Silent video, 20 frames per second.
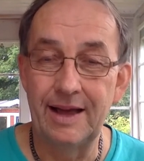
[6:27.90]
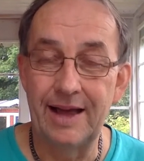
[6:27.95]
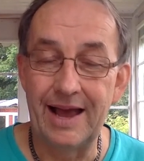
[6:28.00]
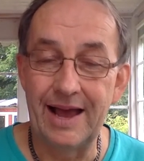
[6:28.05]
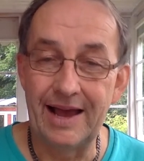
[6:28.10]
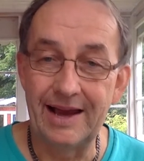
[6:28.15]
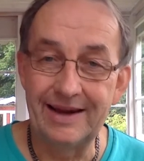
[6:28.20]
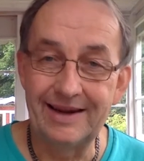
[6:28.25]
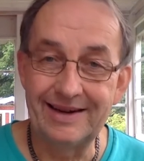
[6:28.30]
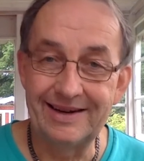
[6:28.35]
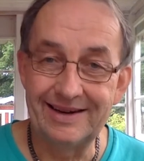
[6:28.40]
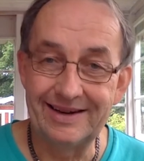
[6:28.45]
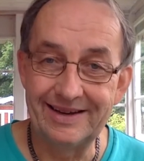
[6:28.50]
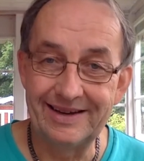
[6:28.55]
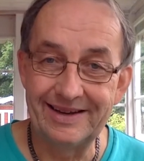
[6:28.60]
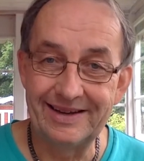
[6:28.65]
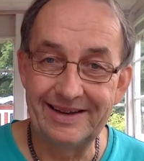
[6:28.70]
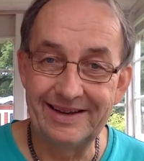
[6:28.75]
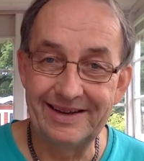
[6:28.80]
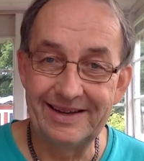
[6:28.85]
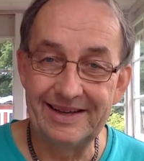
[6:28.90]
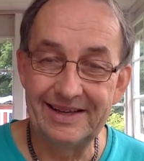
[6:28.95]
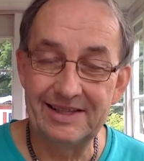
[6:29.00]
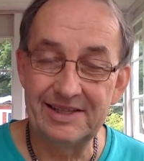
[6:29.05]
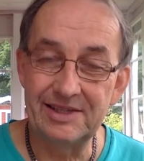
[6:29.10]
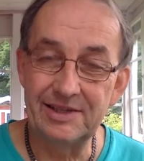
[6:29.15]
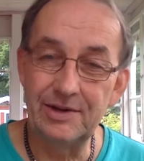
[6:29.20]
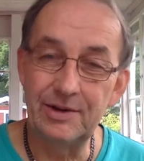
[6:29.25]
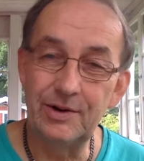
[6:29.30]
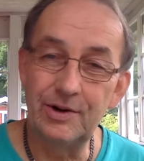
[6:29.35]
And
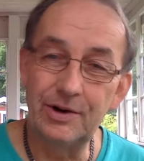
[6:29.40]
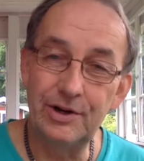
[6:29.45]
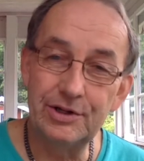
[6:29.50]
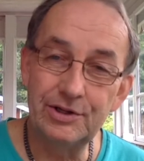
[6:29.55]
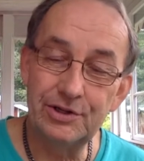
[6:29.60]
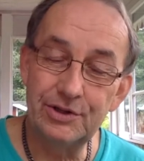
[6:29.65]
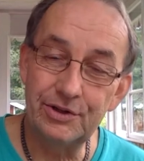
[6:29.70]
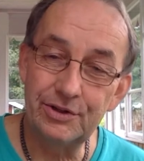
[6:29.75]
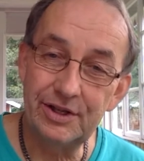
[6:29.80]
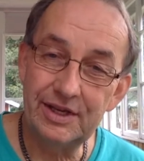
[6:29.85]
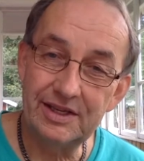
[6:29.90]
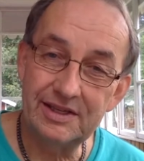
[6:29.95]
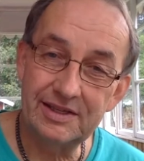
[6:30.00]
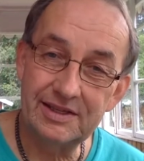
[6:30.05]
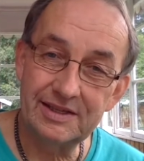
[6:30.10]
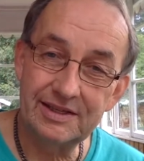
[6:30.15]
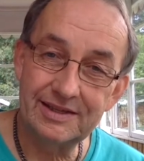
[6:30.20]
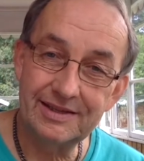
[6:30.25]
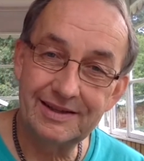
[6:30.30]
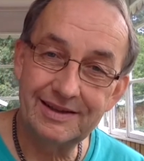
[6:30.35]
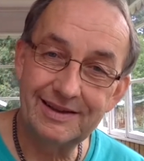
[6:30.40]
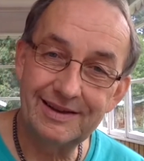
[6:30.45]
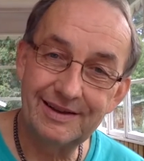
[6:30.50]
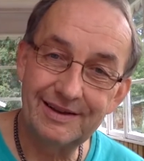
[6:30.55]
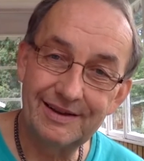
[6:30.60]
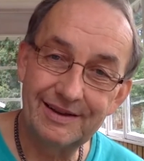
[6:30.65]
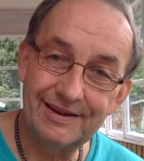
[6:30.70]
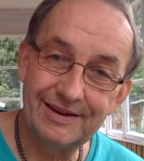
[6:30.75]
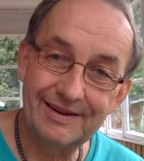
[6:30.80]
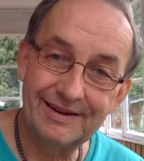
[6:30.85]
it's also this
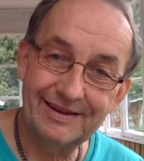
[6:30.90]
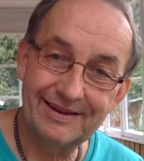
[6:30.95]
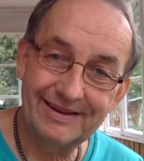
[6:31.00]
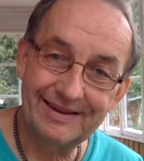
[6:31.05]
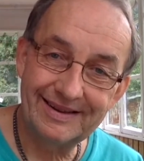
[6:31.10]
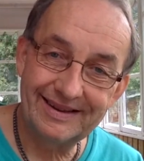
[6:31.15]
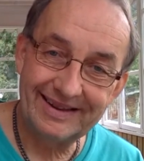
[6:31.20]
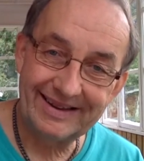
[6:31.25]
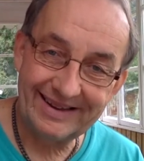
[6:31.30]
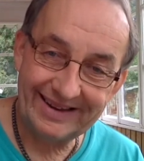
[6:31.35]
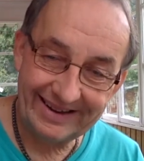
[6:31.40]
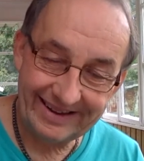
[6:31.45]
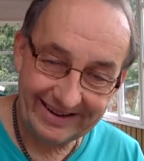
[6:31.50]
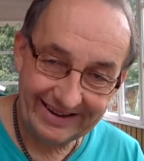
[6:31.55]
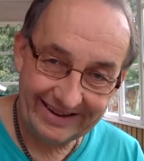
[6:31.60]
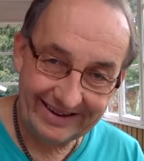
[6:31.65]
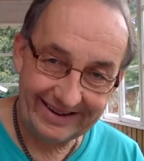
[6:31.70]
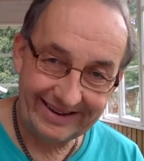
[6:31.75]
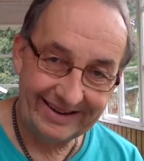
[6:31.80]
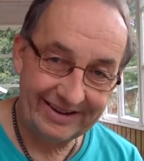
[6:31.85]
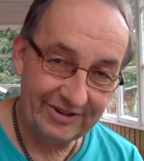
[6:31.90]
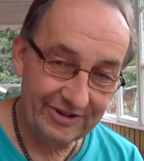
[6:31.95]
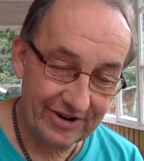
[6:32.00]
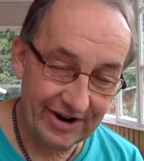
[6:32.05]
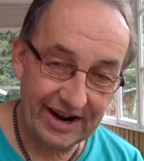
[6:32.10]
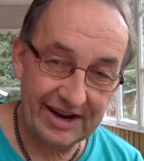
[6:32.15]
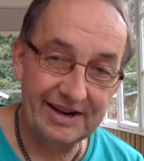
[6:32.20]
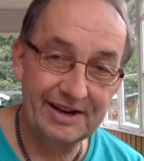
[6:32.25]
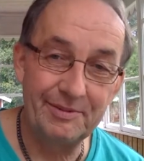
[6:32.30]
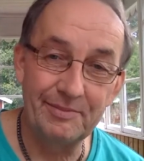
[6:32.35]

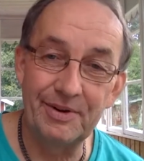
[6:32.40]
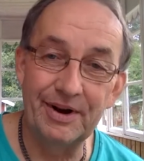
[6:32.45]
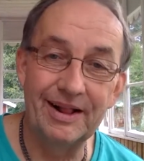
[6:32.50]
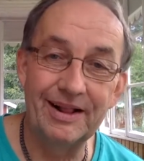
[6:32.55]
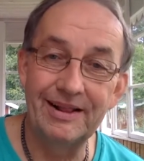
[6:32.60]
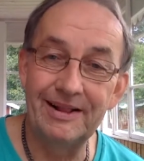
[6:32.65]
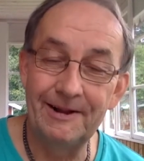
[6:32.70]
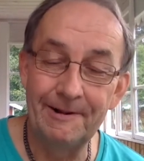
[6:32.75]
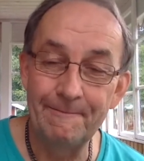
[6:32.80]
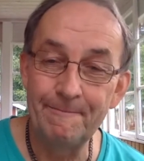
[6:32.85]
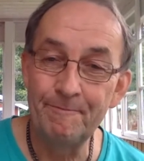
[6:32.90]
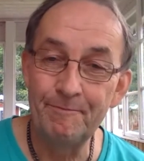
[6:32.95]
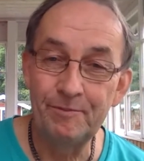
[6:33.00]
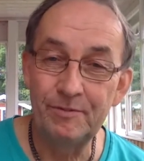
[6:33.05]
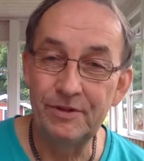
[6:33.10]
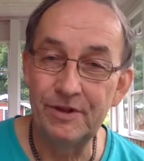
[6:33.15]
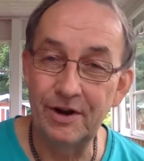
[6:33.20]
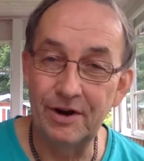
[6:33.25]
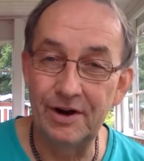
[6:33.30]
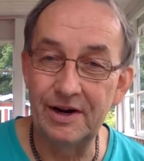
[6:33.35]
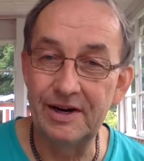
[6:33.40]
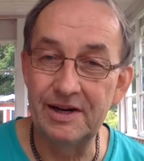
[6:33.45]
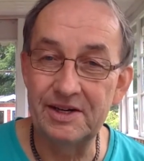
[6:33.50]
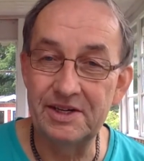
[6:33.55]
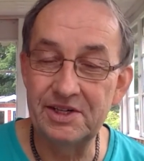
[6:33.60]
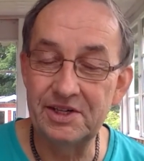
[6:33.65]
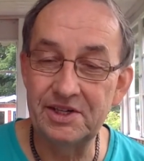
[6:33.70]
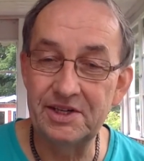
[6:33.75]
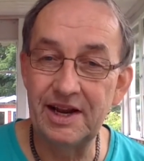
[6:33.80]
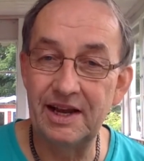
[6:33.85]
incredible
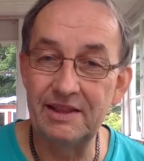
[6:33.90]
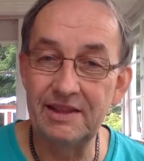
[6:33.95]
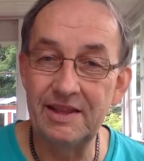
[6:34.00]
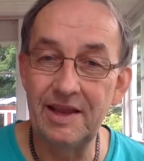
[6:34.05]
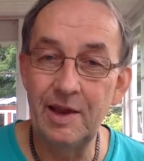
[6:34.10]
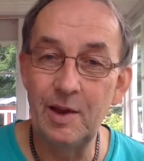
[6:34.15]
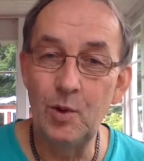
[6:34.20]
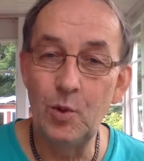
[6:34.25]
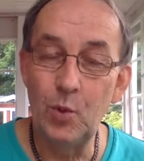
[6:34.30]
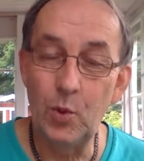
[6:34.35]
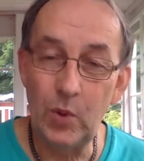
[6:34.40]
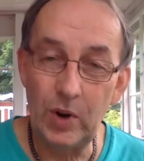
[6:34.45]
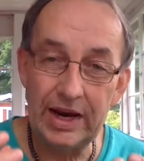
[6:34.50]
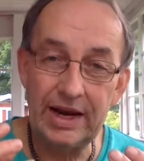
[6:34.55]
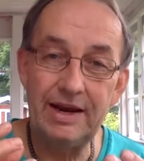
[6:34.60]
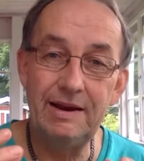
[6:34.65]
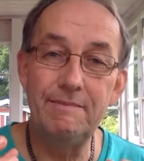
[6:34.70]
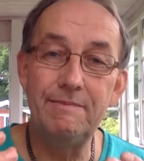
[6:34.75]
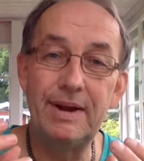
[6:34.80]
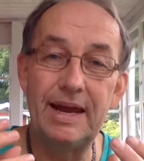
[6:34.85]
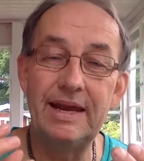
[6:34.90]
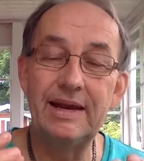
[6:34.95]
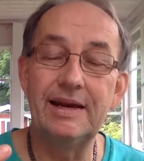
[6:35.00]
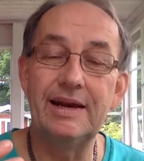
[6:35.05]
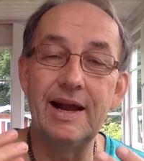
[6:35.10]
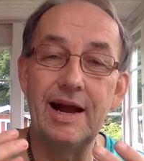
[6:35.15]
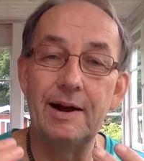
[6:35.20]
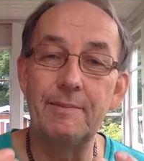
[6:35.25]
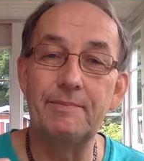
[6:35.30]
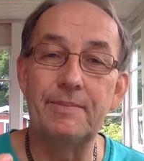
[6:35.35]
knowledge that we
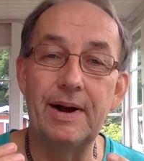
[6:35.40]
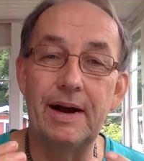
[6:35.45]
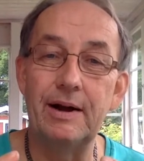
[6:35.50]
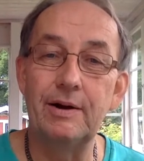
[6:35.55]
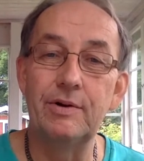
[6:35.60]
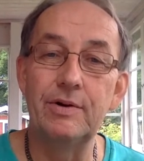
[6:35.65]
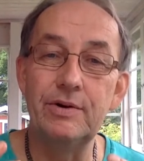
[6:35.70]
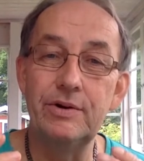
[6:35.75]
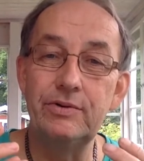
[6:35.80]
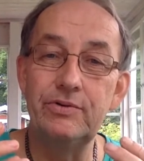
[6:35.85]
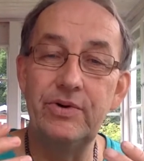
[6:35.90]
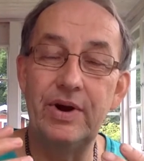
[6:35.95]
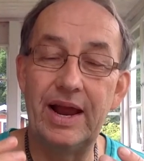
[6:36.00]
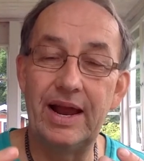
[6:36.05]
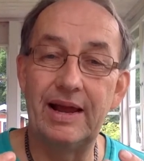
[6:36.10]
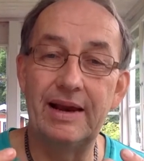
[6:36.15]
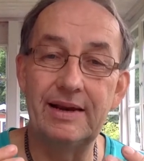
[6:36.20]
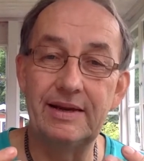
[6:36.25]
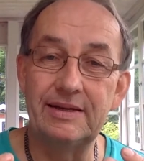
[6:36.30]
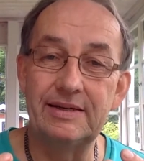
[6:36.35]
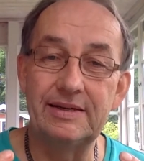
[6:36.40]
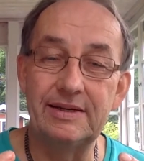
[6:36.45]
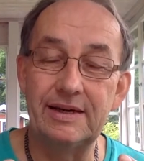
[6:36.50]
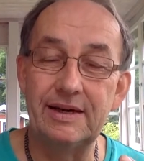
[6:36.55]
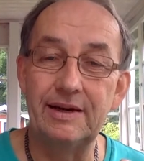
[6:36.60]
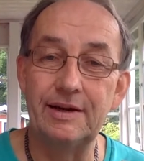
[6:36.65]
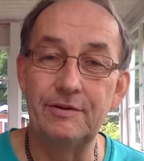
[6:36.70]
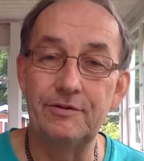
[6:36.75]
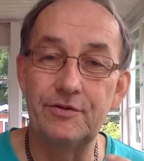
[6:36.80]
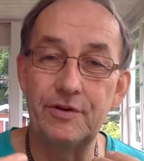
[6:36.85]
make up our
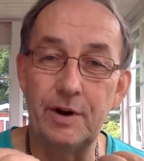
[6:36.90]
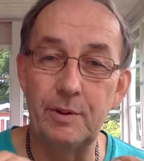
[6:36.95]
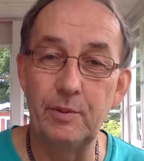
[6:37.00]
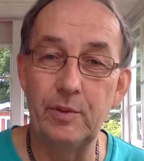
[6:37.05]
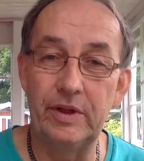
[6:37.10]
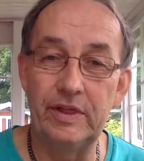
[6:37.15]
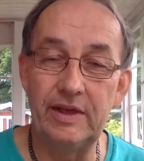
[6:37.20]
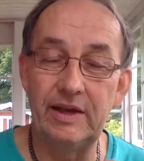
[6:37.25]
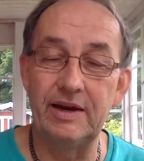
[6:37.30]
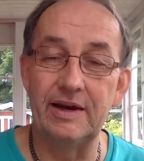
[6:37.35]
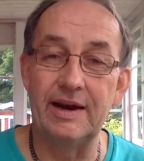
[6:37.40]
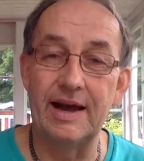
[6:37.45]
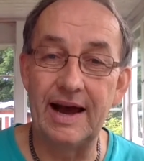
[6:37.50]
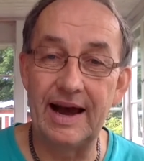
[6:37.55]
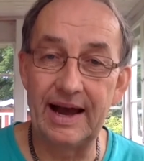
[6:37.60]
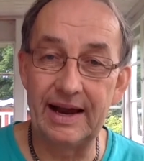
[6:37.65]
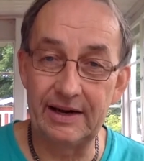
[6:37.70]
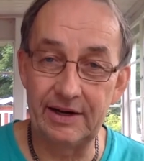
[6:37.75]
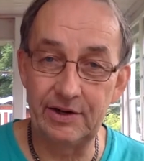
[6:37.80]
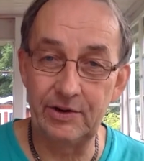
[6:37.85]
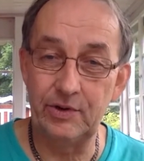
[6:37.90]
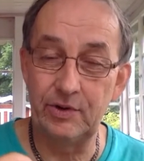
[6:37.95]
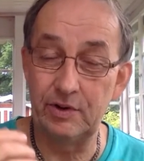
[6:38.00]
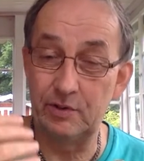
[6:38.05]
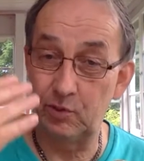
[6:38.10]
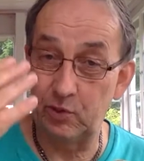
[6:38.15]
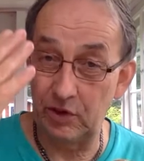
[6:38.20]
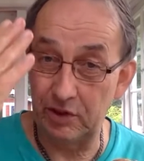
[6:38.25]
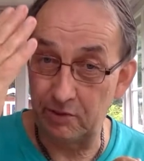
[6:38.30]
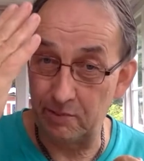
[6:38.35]
reality from within. I do
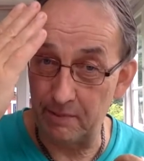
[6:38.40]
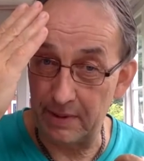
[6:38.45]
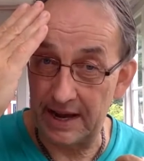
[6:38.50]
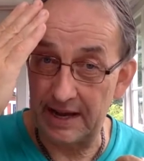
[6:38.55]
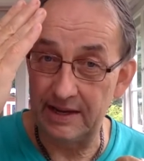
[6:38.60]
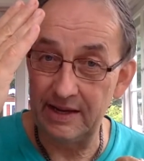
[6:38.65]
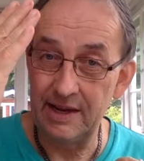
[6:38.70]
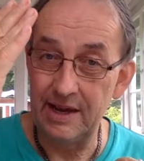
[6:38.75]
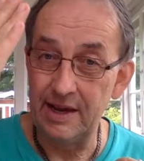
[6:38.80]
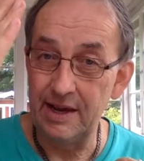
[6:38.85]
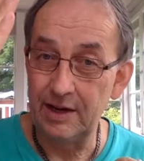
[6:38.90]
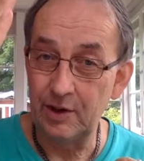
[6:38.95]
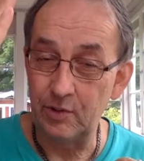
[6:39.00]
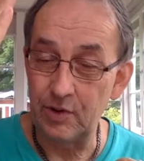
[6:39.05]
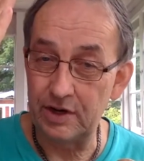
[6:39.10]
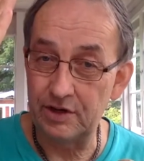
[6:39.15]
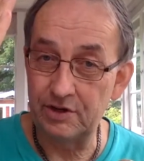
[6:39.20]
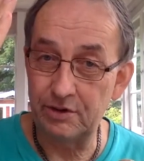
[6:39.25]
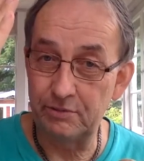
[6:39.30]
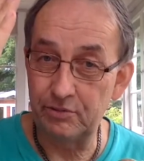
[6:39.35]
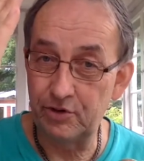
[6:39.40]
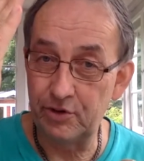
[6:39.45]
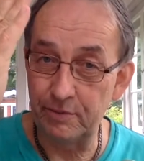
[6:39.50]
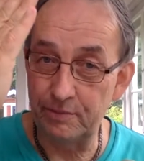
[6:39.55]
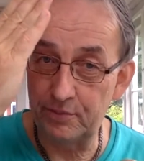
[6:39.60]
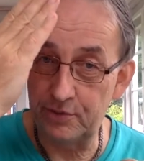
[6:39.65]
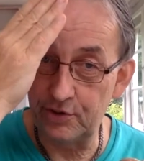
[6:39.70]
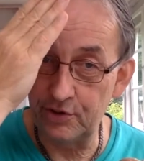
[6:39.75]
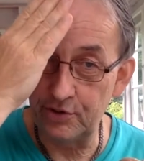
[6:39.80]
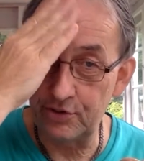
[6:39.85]
it with my quantum
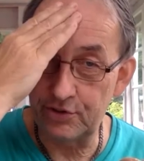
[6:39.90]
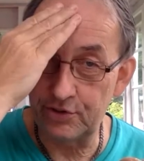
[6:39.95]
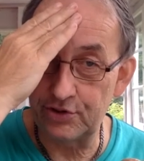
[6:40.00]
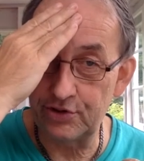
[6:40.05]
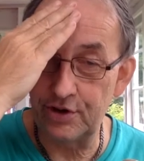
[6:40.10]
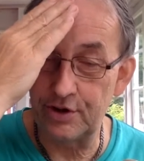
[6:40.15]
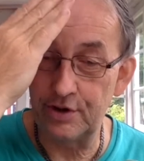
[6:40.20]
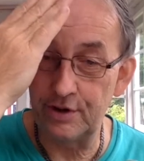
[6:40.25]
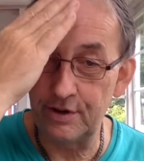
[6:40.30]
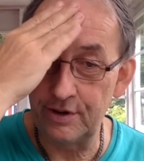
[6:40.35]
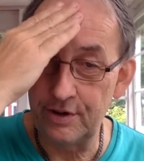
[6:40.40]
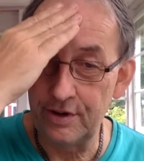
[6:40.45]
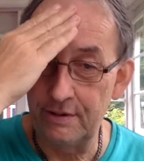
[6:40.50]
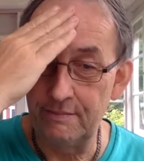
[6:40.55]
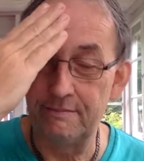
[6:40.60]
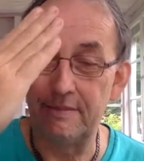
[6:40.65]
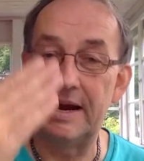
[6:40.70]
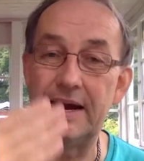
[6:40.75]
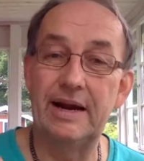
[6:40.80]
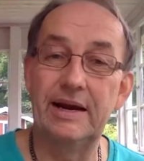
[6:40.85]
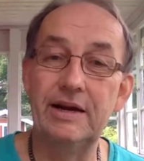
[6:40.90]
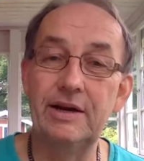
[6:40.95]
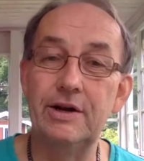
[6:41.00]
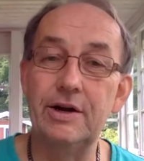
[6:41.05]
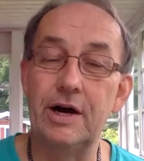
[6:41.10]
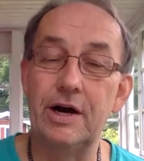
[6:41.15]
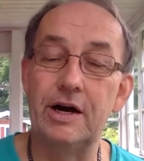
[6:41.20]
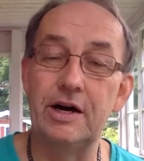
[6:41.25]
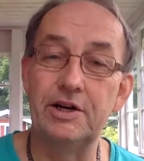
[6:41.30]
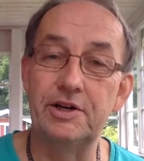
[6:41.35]
computer, mind,
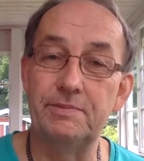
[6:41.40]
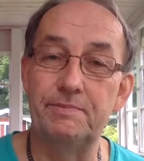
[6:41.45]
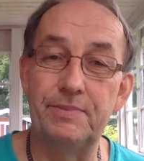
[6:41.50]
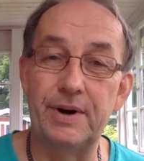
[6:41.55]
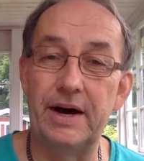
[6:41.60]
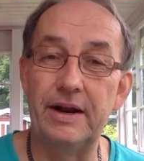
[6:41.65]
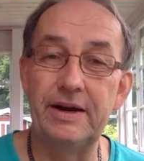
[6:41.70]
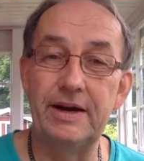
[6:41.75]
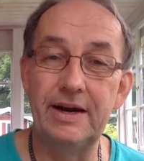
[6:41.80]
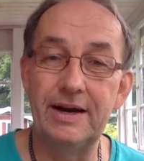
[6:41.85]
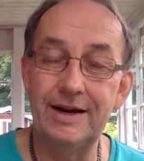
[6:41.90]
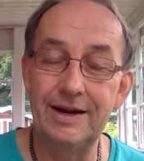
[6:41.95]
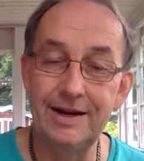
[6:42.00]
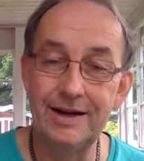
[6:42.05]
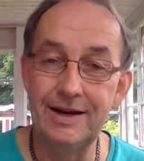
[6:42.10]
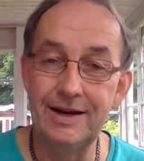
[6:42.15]
heart, body.